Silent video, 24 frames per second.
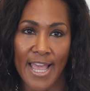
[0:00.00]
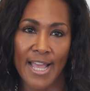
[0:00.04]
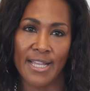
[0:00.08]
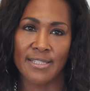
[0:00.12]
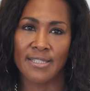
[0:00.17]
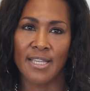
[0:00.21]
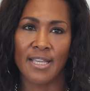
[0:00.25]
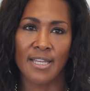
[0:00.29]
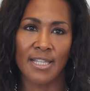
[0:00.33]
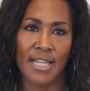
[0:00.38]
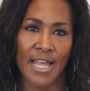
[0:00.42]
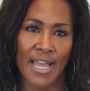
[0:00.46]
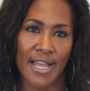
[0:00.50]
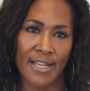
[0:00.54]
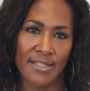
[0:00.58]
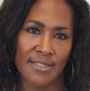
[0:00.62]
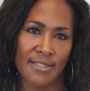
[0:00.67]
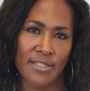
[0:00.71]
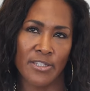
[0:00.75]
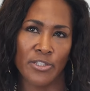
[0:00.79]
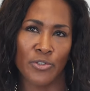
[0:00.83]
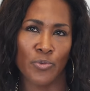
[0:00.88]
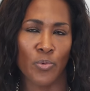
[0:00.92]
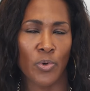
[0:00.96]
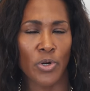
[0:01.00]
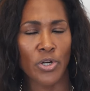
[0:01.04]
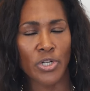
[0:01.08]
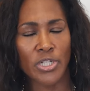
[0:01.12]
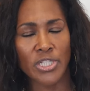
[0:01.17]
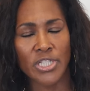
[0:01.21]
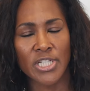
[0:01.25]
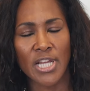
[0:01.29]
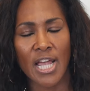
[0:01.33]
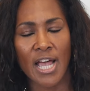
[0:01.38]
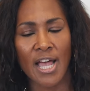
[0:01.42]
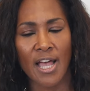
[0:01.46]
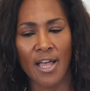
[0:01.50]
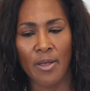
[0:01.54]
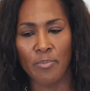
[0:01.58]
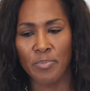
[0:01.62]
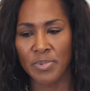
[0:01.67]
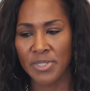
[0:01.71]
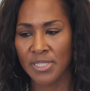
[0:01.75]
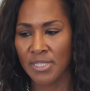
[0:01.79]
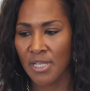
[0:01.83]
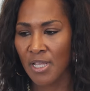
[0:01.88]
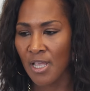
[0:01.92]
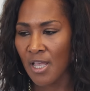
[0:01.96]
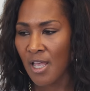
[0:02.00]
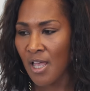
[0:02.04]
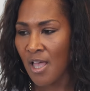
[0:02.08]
acting classes, workshops.